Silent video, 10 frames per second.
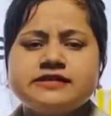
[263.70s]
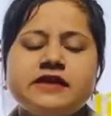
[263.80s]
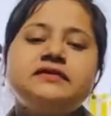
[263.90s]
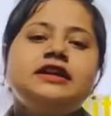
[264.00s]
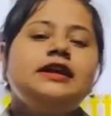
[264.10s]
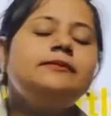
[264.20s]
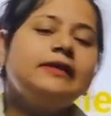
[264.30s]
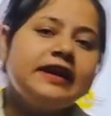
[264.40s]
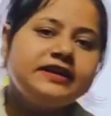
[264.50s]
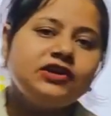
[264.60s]
several,
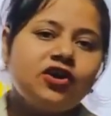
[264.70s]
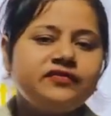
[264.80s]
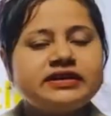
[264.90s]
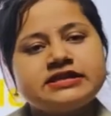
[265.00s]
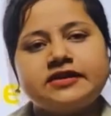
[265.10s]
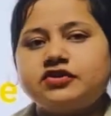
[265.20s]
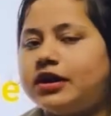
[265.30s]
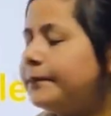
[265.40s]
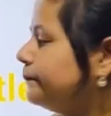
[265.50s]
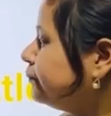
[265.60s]
plenty of, etc.
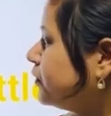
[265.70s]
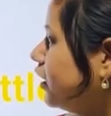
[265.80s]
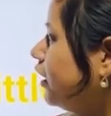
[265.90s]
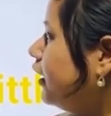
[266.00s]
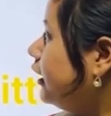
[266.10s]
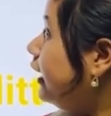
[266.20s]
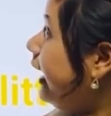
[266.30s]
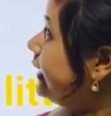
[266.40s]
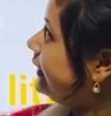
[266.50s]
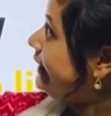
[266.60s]

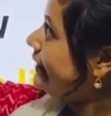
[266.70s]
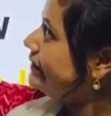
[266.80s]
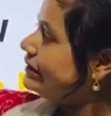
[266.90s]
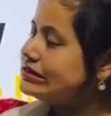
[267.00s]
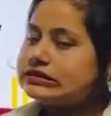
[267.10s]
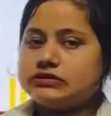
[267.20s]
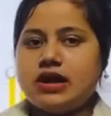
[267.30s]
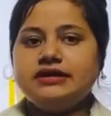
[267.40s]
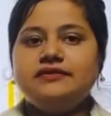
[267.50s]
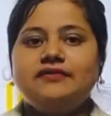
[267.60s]
And in this
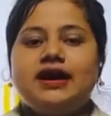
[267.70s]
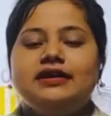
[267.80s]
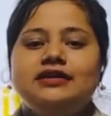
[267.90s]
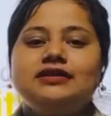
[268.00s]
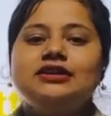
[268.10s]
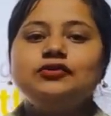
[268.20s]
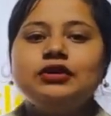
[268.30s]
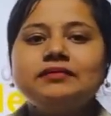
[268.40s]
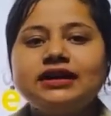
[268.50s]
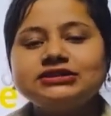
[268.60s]
quantifier,
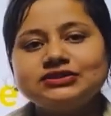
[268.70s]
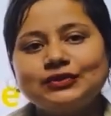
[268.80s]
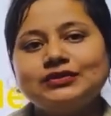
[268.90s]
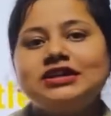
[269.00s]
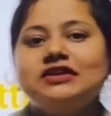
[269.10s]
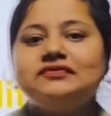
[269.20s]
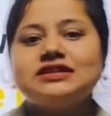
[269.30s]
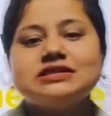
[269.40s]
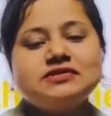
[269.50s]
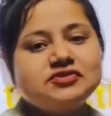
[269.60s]
we must know the
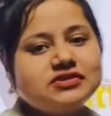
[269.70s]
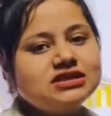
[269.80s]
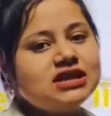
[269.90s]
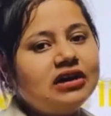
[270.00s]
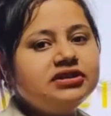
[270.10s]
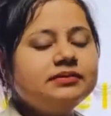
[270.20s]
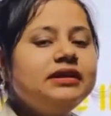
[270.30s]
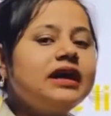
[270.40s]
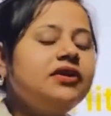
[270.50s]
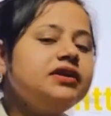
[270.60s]
difference between countable
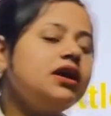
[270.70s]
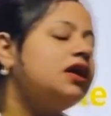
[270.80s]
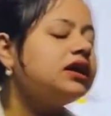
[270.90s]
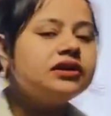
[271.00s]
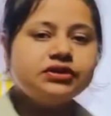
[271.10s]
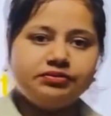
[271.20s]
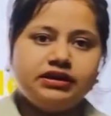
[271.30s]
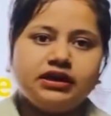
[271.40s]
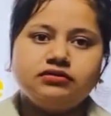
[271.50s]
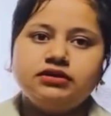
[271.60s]
noun and uncountable
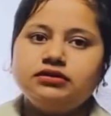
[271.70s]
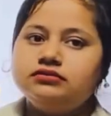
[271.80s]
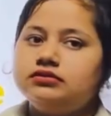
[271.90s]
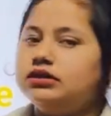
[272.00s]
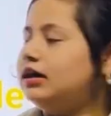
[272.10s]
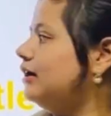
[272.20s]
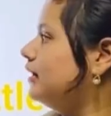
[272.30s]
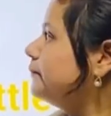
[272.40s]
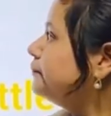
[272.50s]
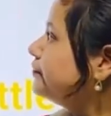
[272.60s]
noun.
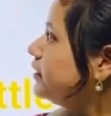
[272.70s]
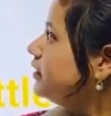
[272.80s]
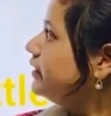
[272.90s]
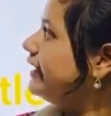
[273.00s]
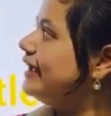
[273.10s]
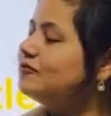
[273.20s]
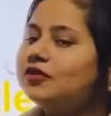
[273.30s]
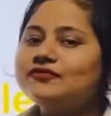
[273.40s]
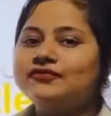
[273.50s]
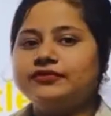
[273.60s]
The game
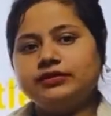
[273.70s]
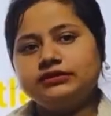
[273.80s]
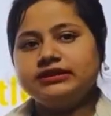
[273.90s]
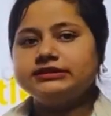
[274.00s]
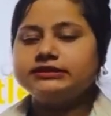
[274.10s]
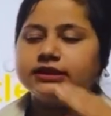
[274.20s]
of this